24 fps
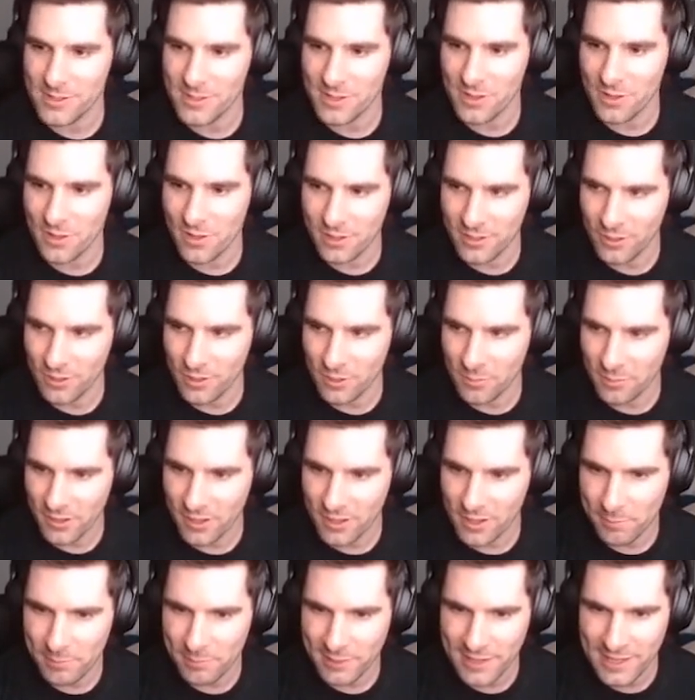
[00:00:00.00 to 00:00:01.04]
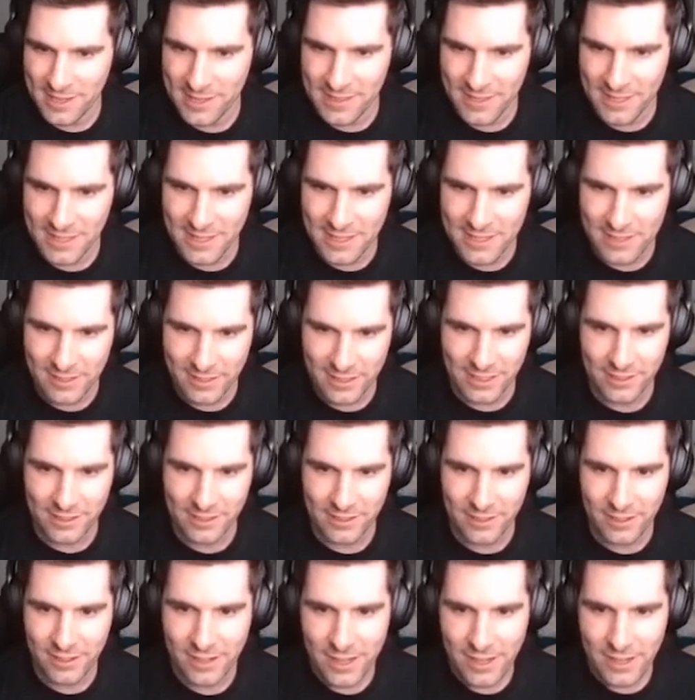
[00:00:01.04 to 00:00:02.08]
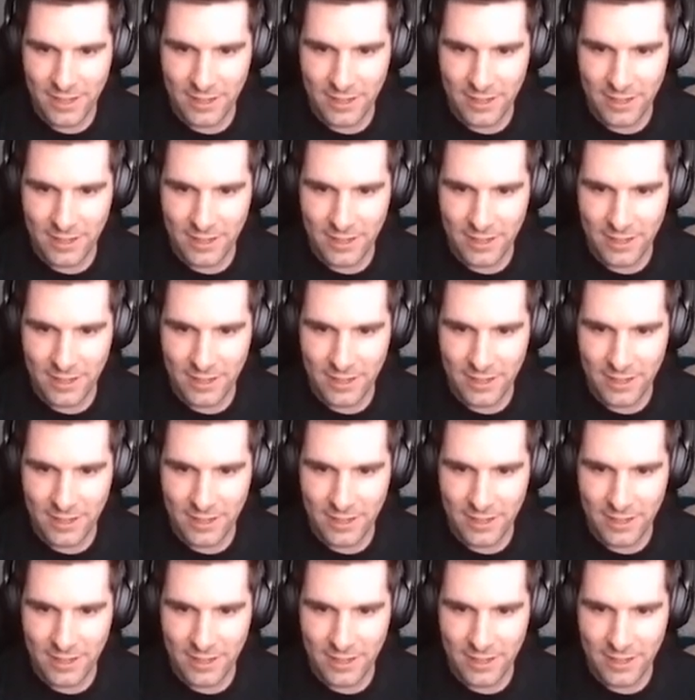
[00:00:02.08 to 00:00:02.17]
I know I'm kind of playing the heel here,